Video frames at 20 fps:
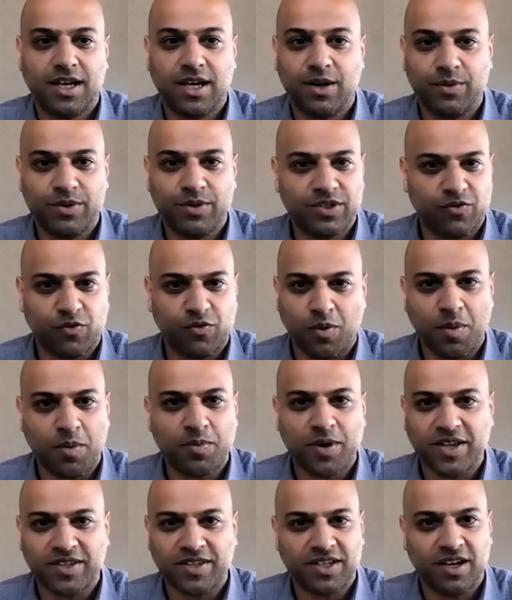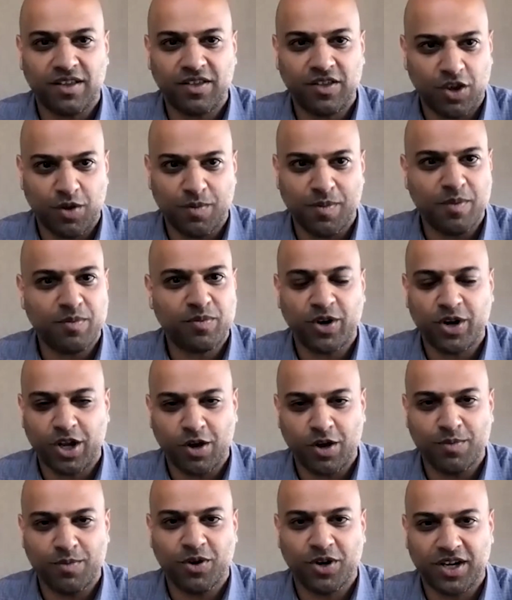was the former president of the Human
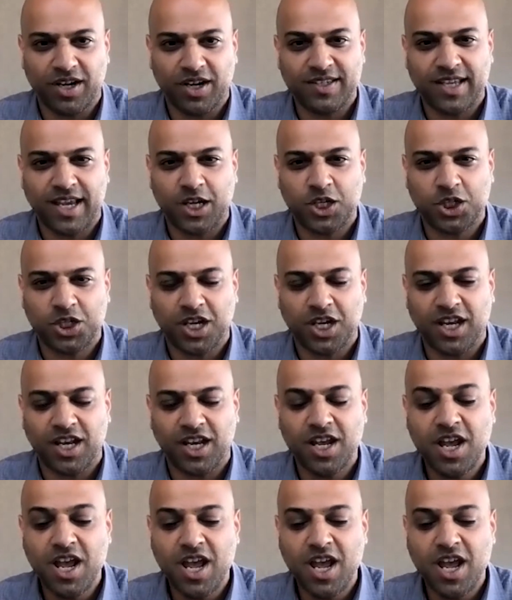Proteome Organization.